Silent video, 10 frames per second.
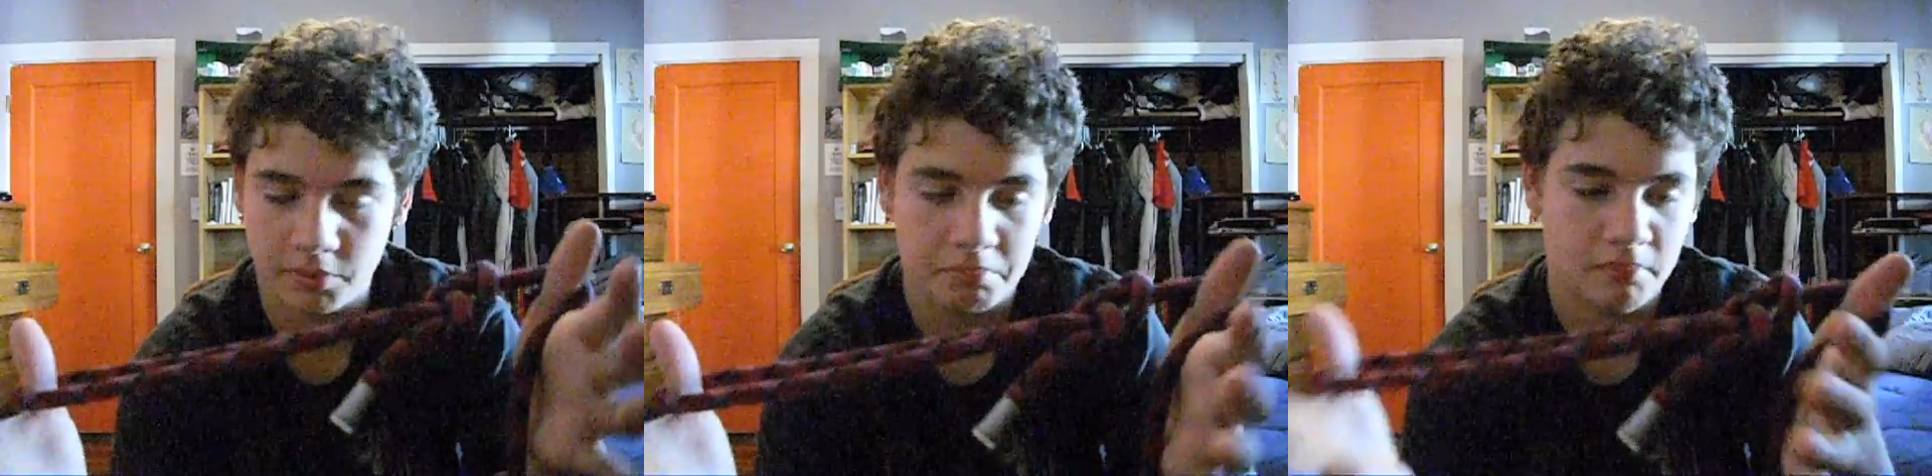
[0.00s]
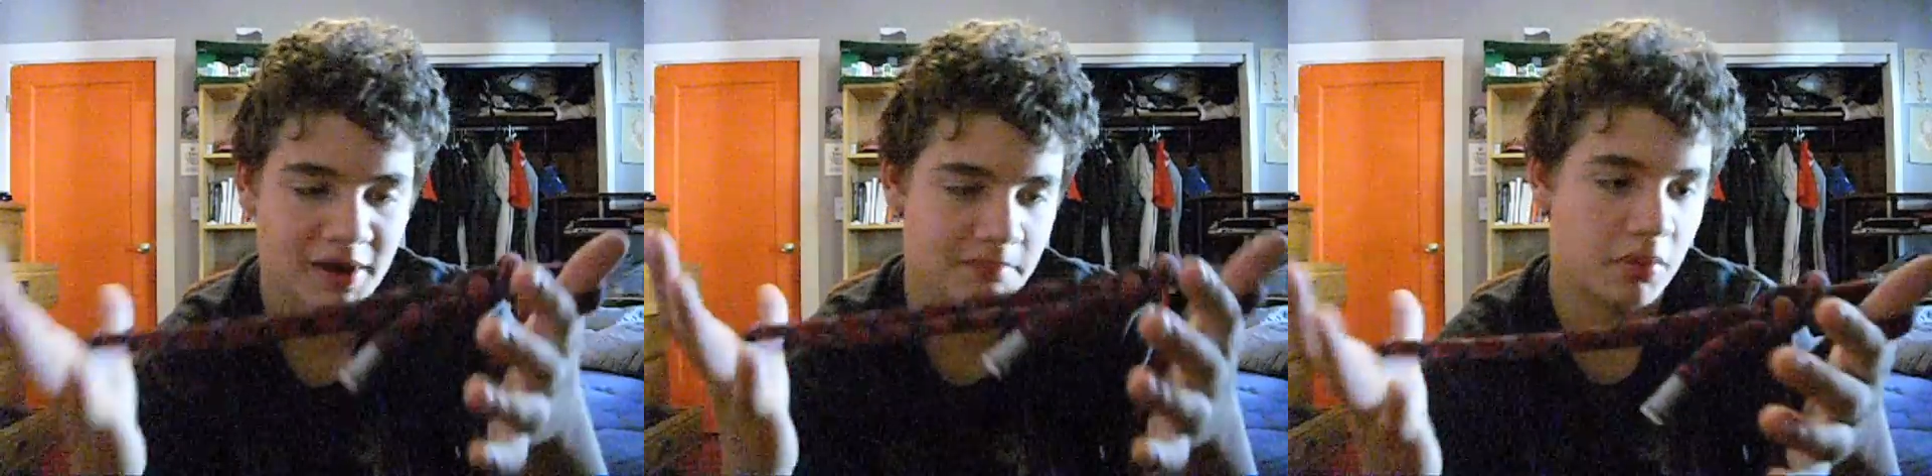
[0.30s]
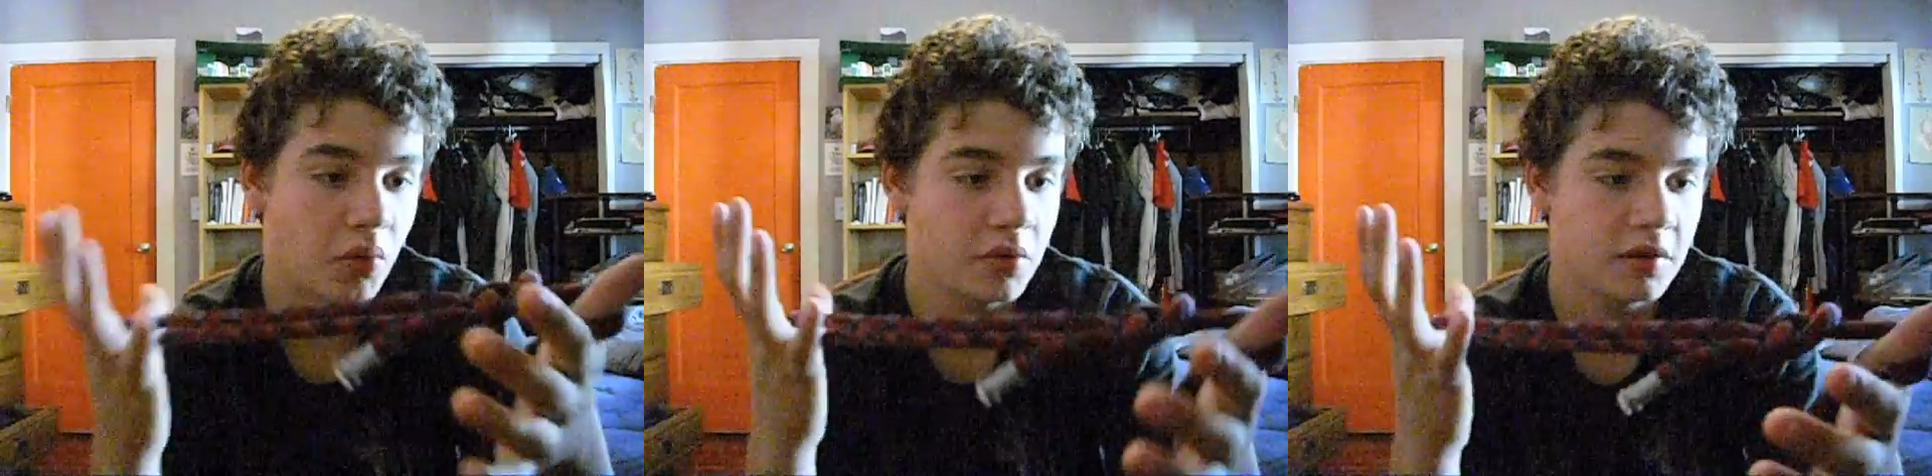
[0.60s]
not
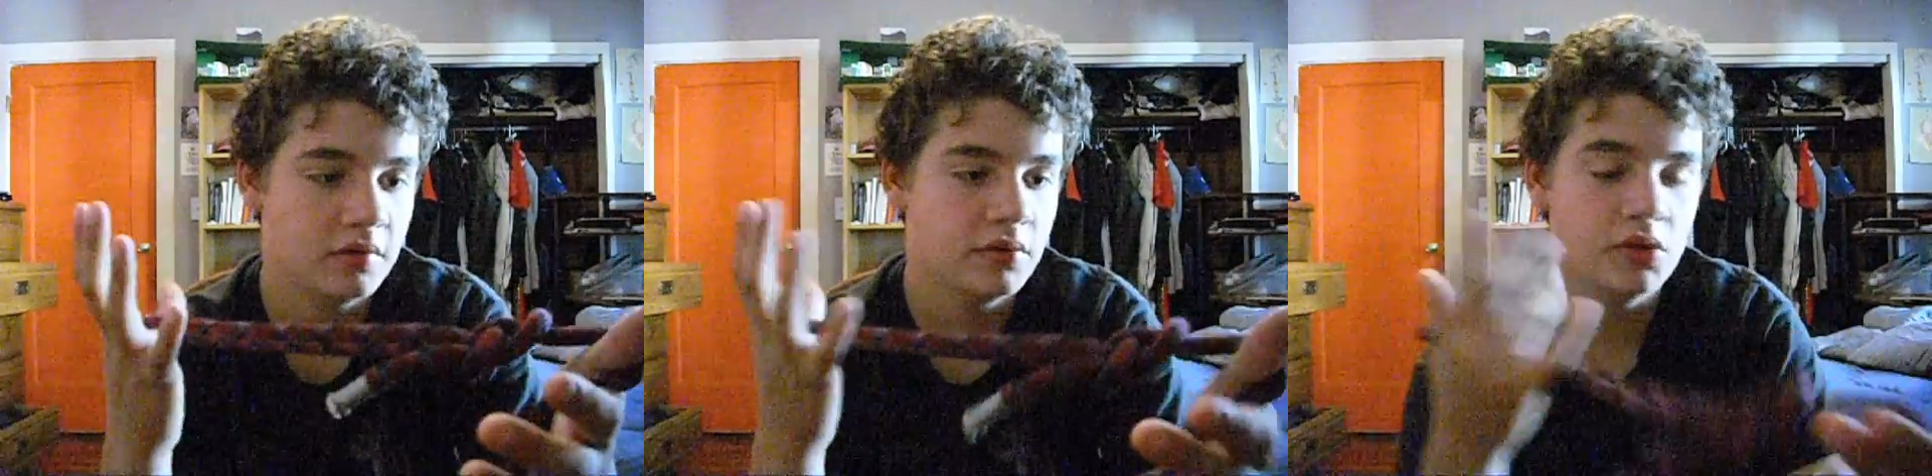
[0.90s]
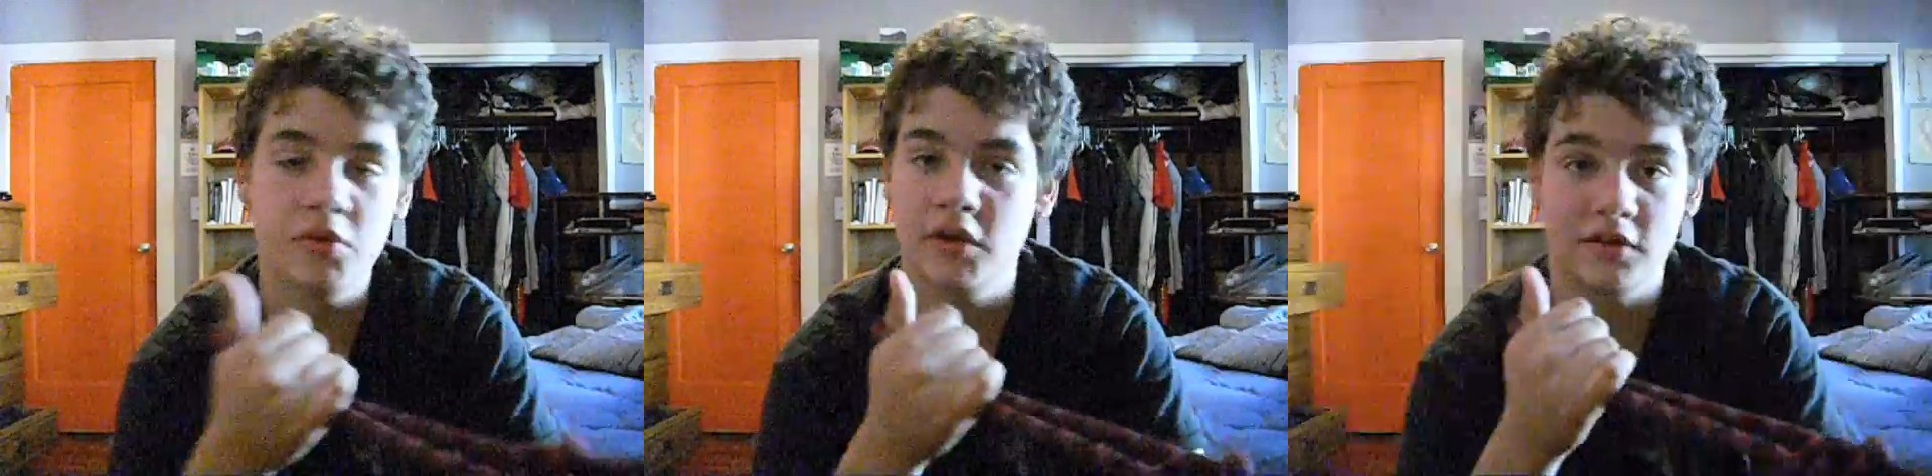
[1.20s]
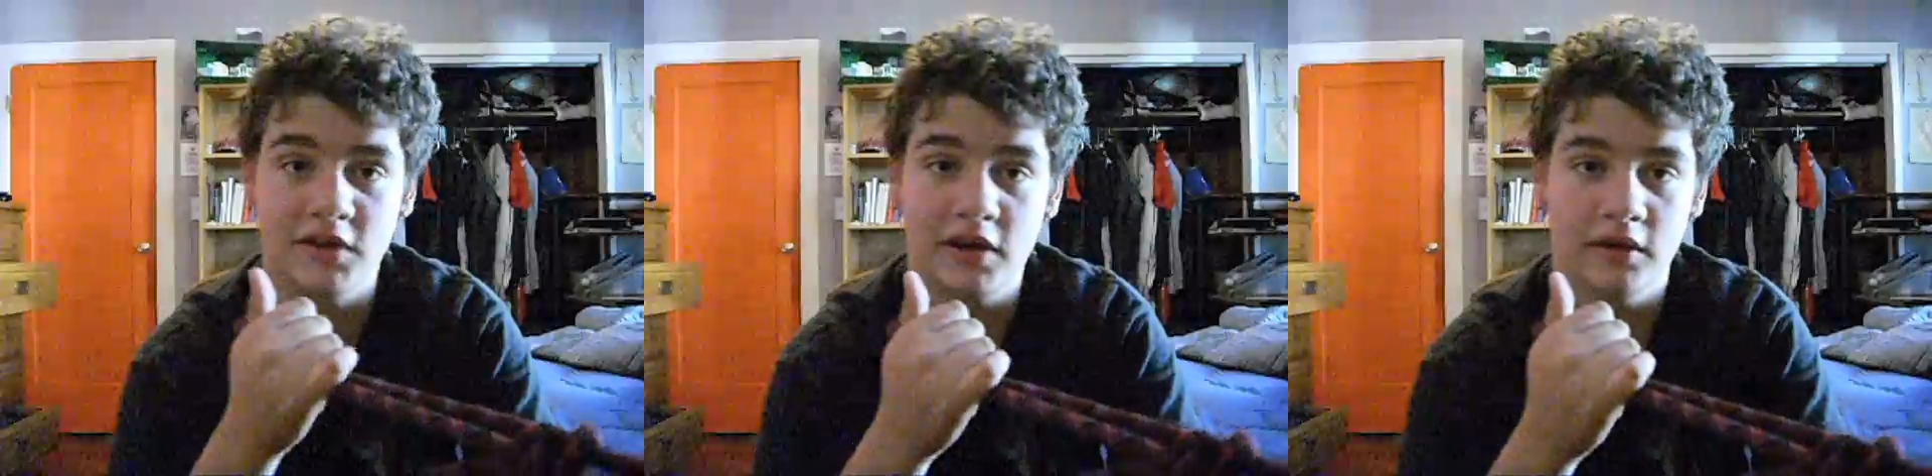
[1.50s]
broken, you can
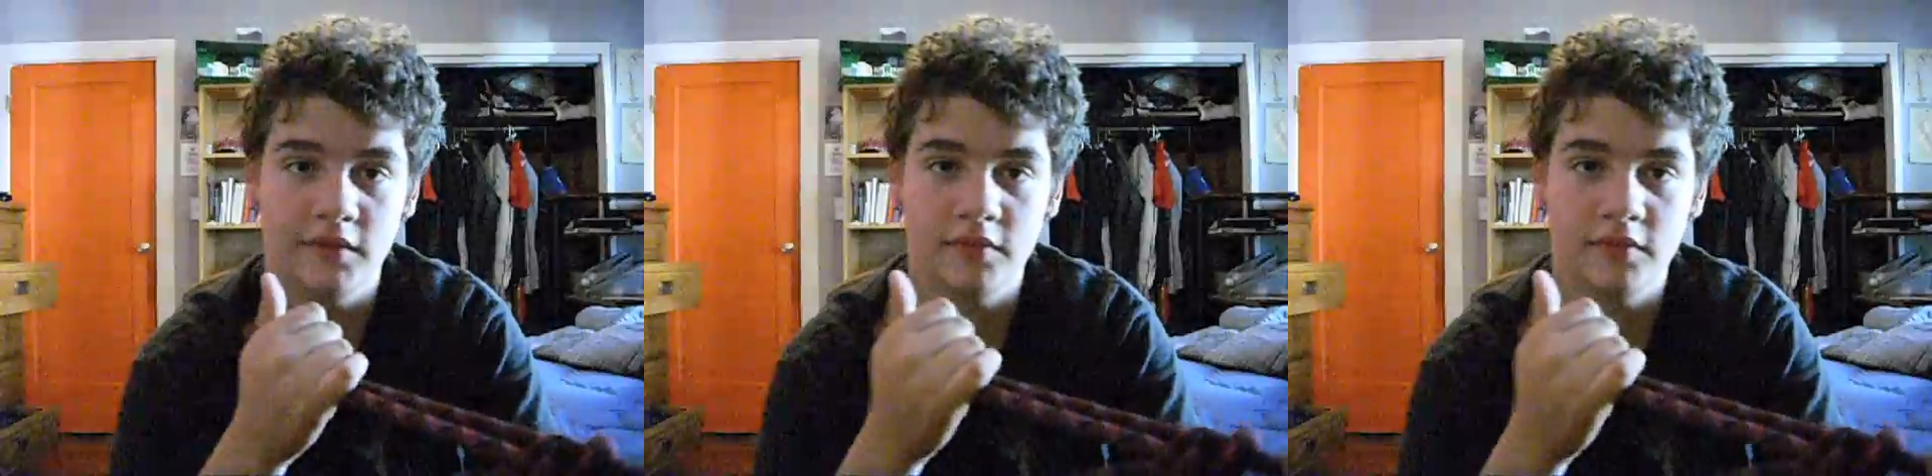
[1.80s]
untie it.